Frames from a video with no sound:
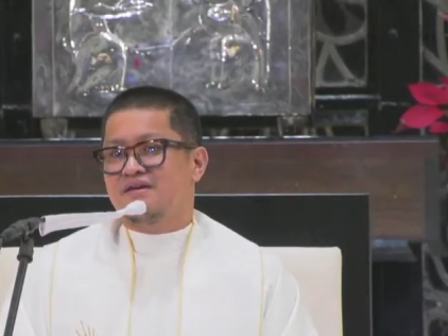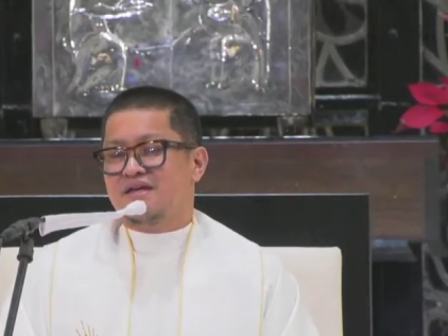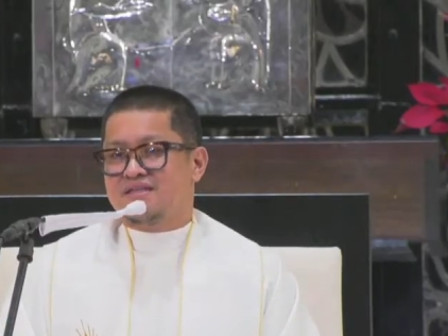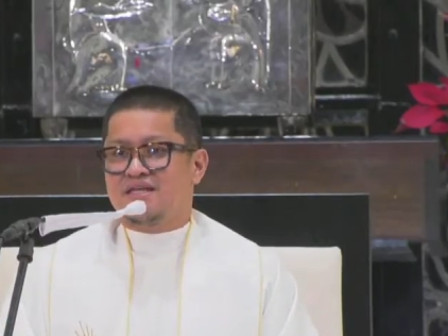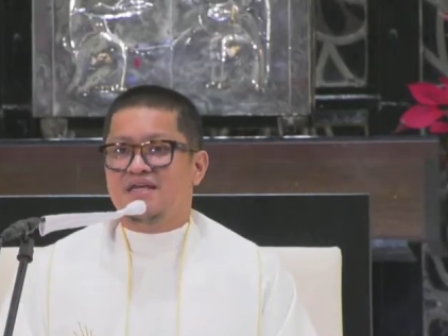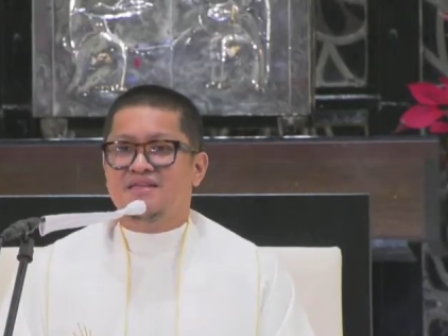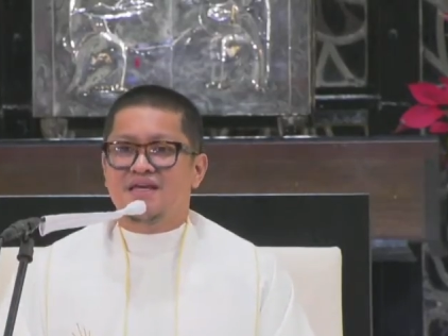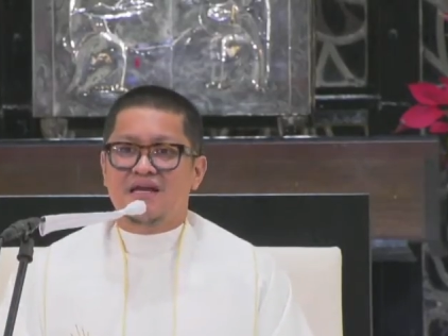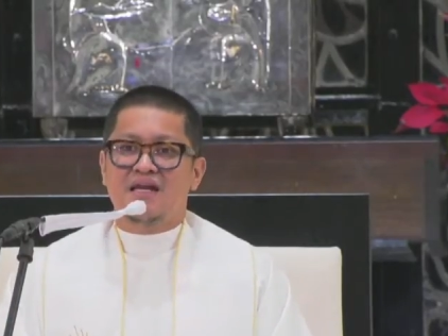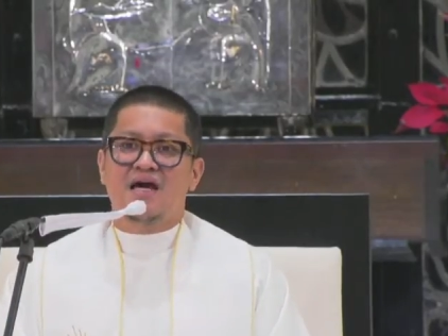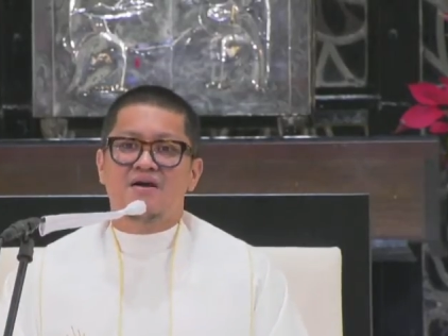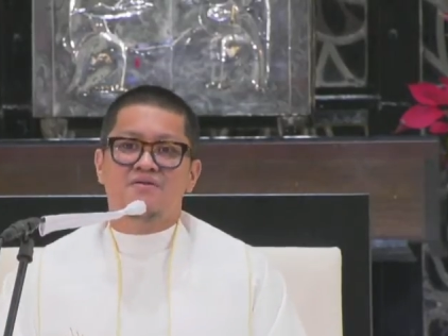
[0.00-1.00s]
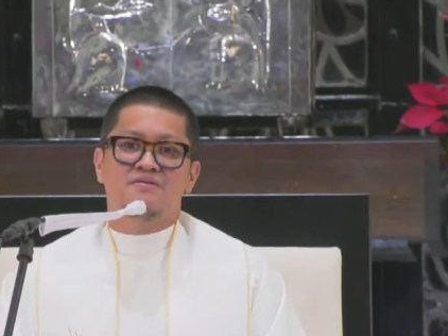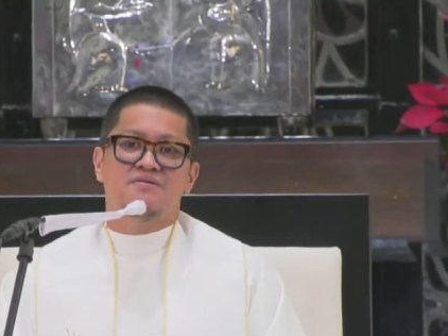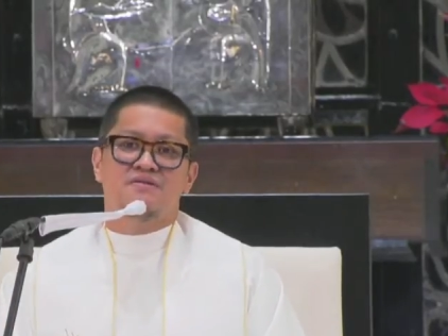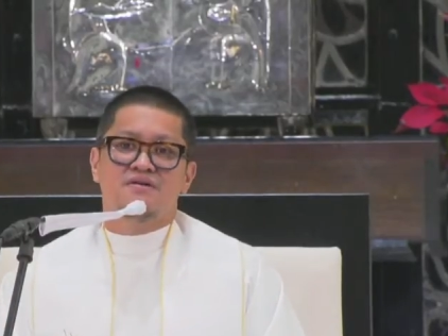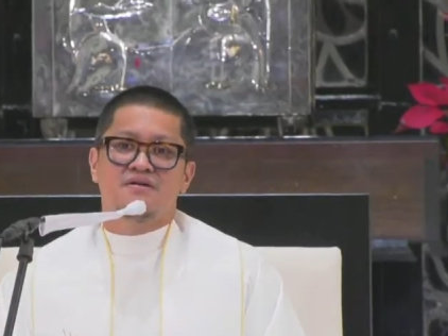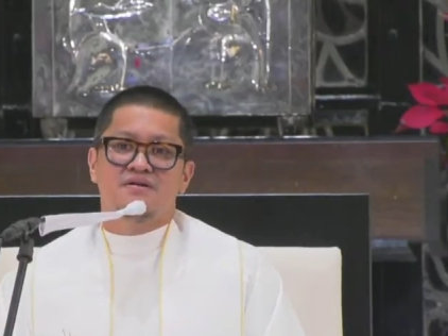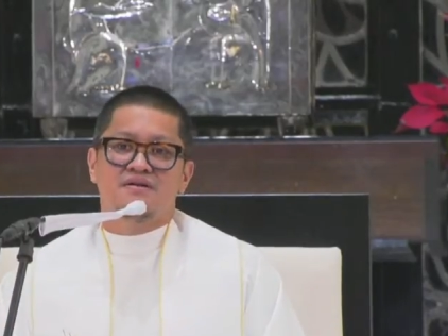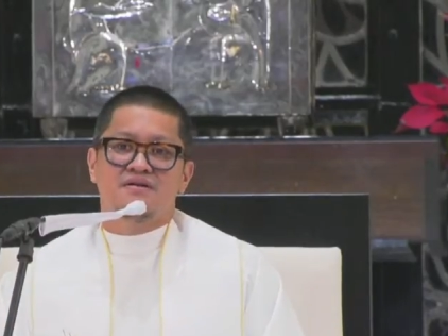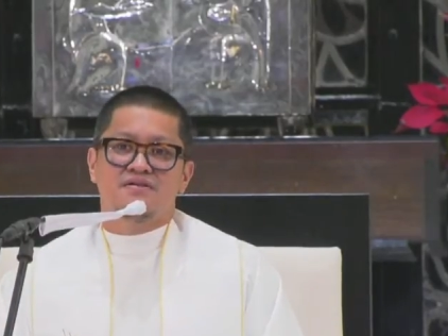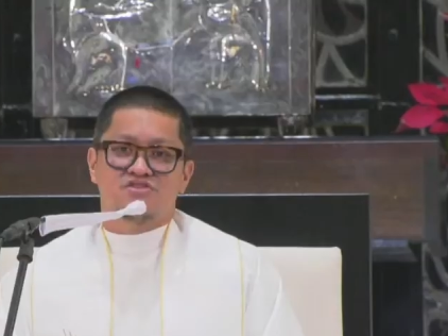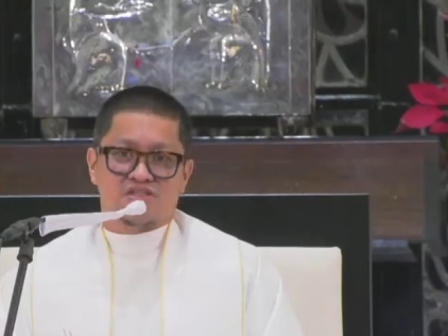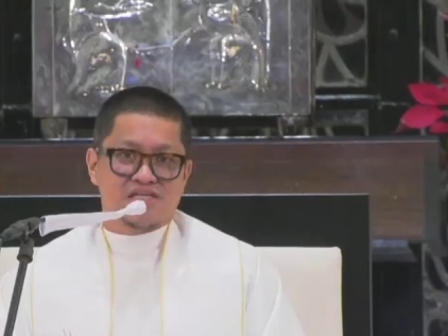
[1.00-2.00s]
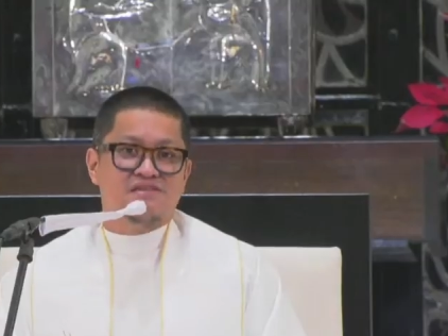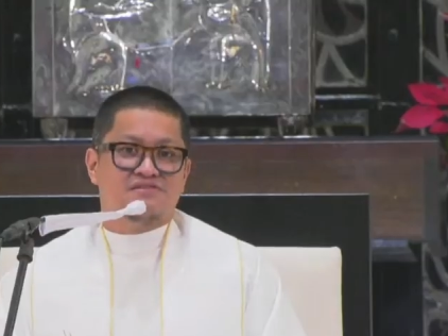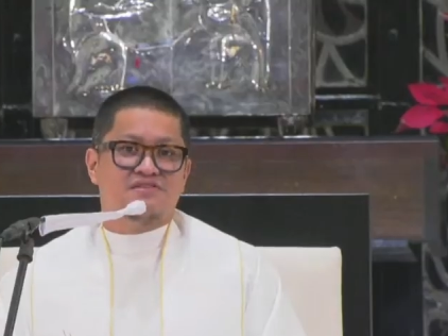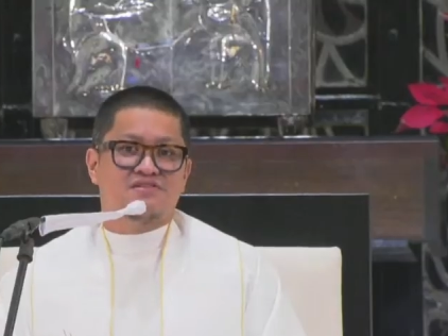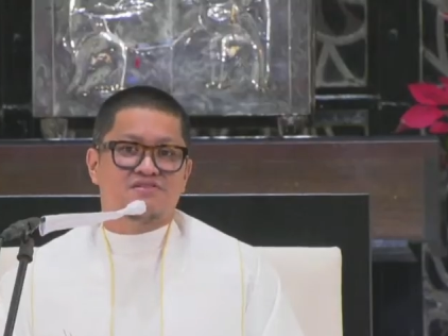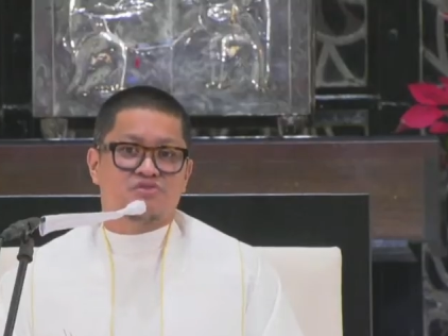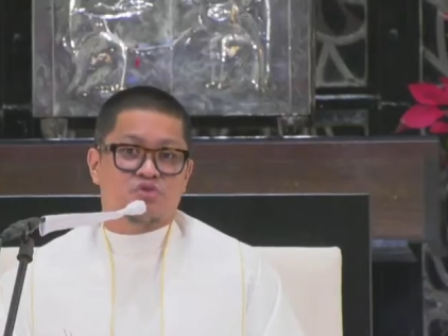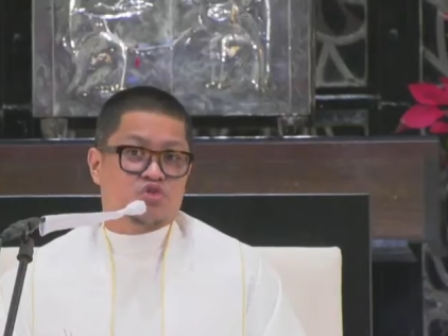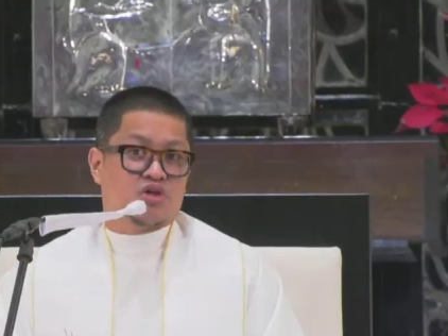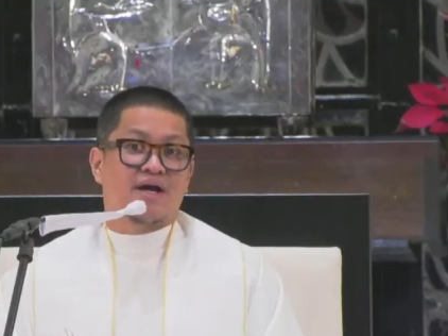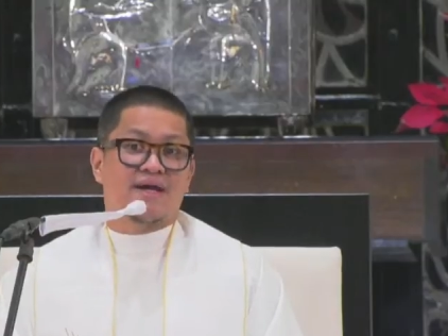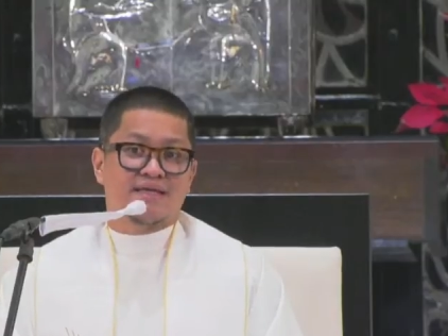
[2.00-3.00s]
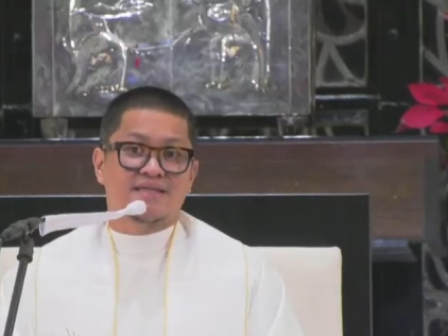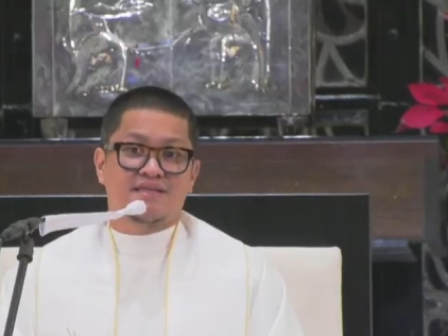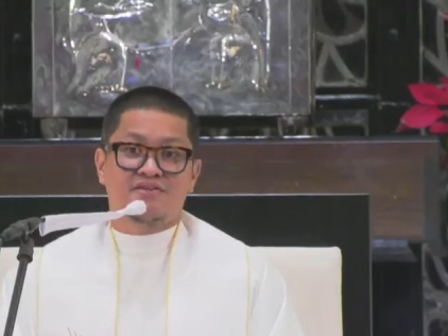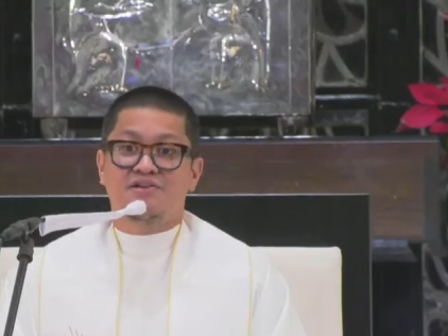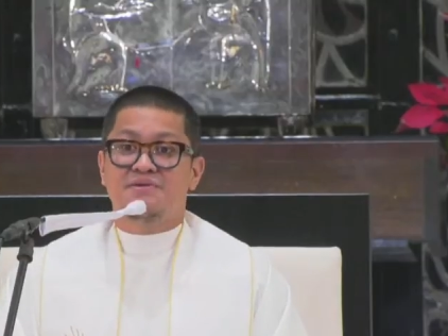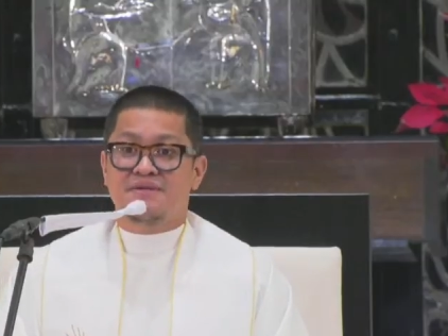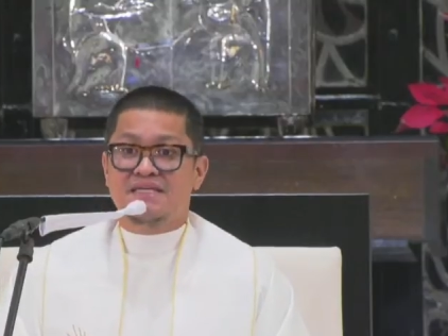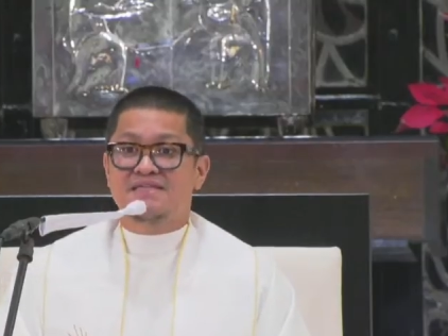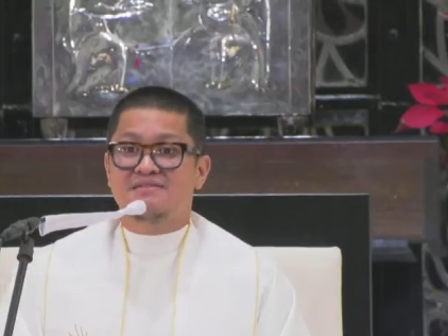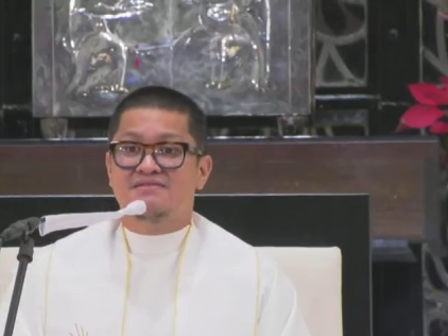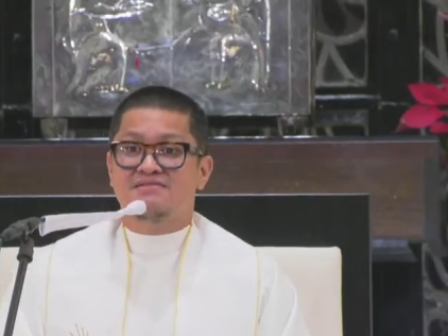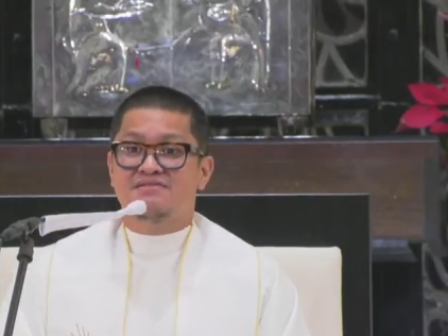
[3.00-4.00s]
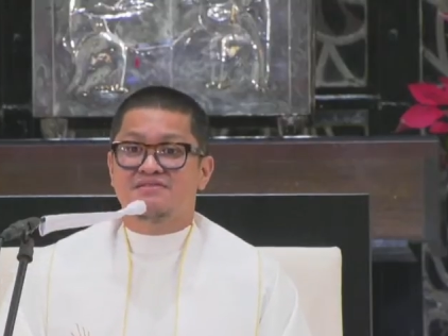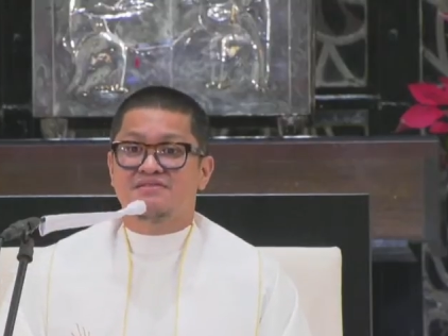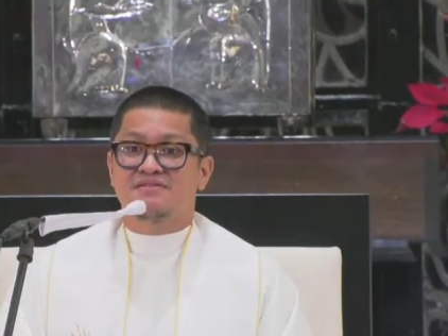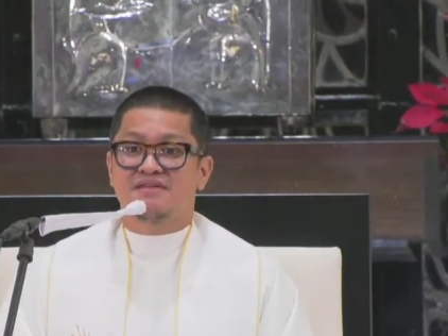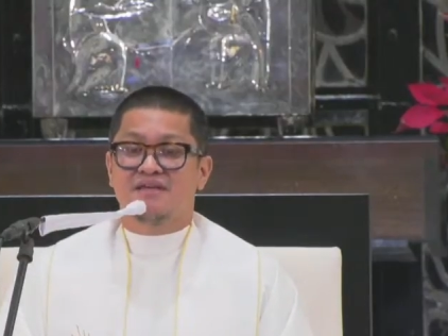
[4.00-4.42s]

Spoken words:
and yet they allow Jesus to shine in their midst.